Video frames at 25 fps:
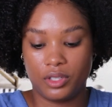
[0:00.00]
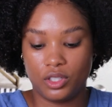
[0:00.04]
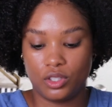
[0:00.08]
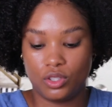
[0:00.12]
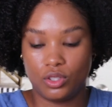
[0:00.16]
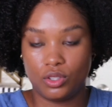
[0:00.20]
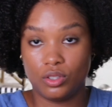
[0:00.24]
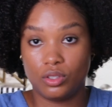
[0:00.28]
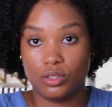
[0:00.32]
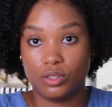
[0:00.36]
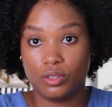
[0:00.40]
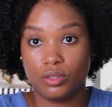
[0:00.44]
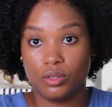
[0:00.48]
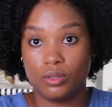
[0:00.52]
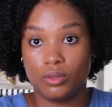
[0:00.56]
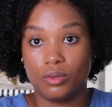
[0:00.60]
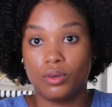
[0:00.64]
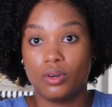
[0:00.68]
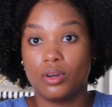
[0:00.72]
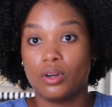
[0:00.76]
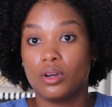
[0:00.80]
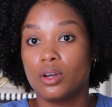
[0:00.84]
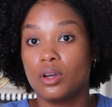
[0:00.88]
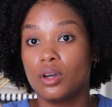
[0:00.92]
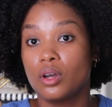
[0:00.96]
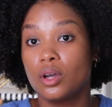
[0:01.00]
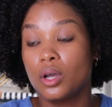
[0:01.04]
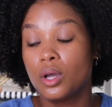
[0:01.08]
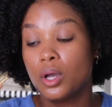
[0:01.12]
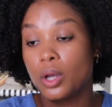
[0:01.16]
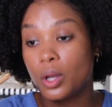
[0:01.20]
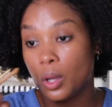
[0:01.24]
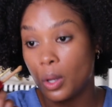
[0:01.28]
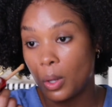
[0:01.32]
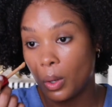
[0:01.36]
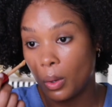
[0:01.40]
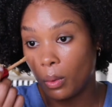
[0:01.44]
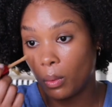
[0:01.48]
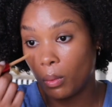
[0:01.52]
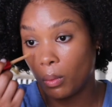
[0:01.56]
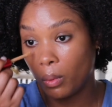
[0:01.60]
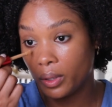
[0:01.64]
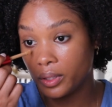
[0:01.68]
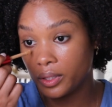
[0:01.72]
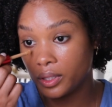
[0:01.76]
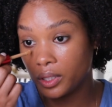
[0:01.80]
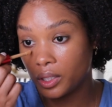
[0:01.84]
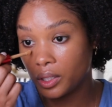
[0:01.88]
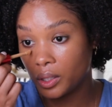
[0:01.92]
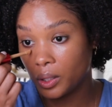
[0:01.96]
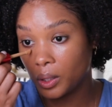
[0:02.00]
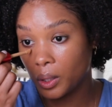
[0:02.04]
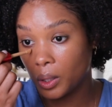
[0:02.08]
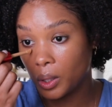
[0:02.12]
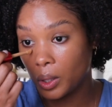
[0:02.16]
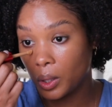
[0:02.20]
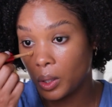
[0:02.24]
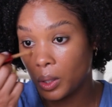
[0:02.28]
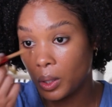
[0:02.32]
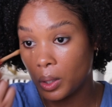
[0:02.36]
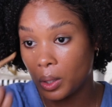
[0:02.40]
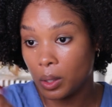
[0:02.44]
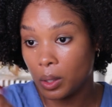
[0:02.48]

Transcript: gonna do one little